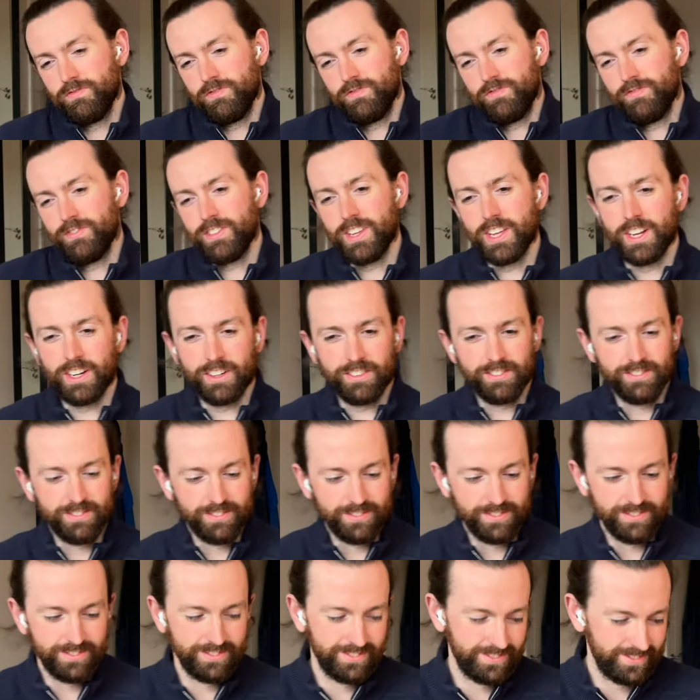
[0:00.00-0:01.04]
you know,
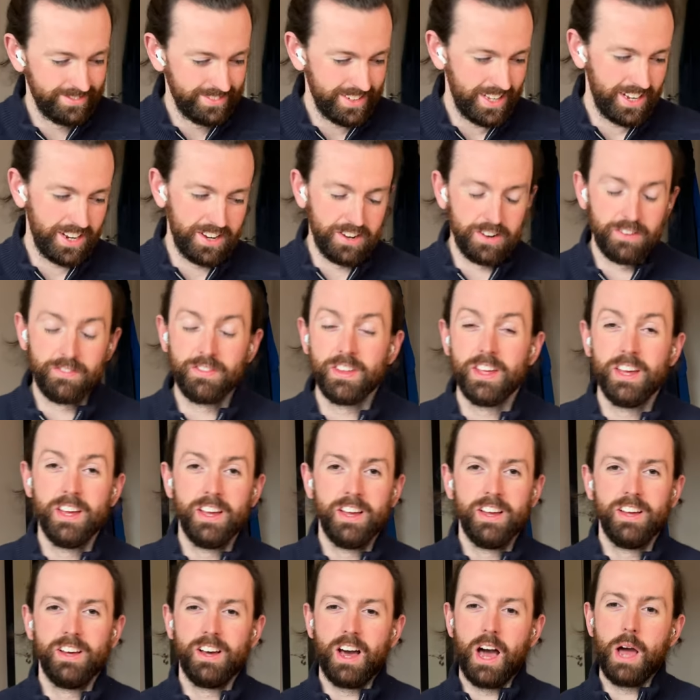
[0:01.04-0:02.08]
anyway,
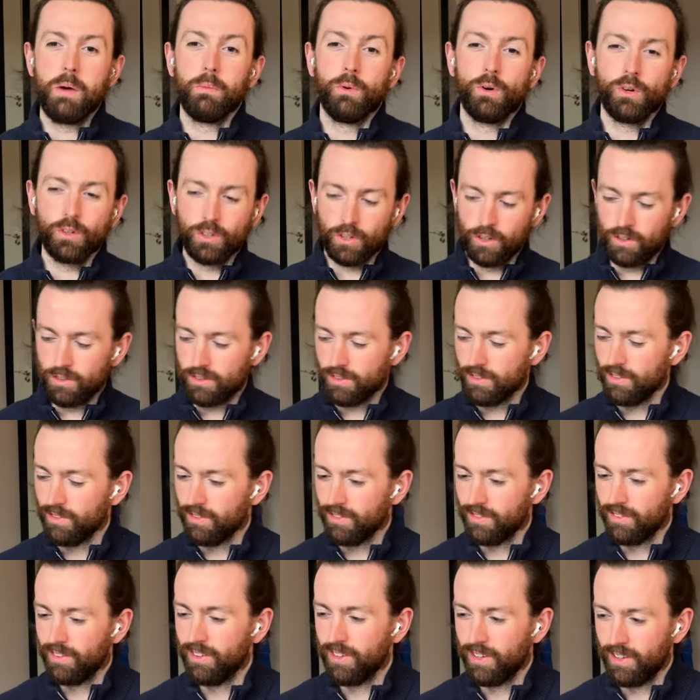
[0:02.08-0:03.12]
I'm all good,
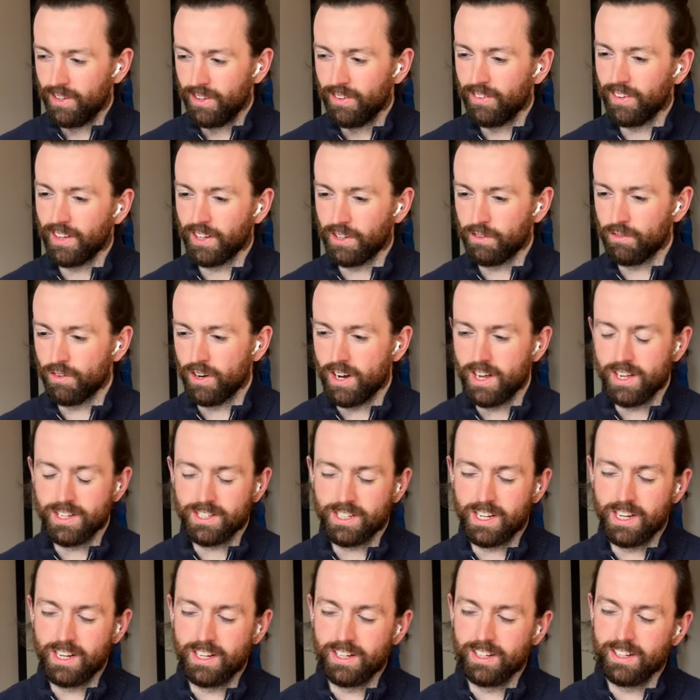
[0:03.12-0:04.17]
thanks for
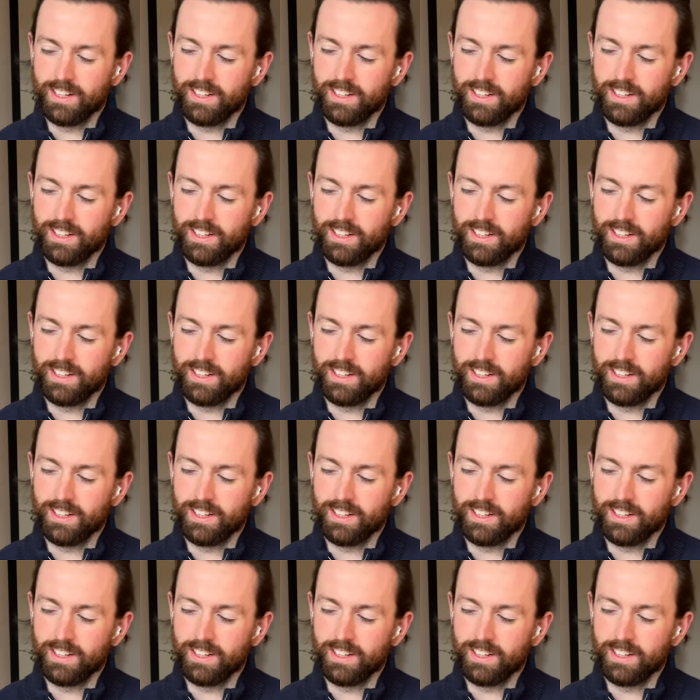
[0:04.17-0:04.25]
asking.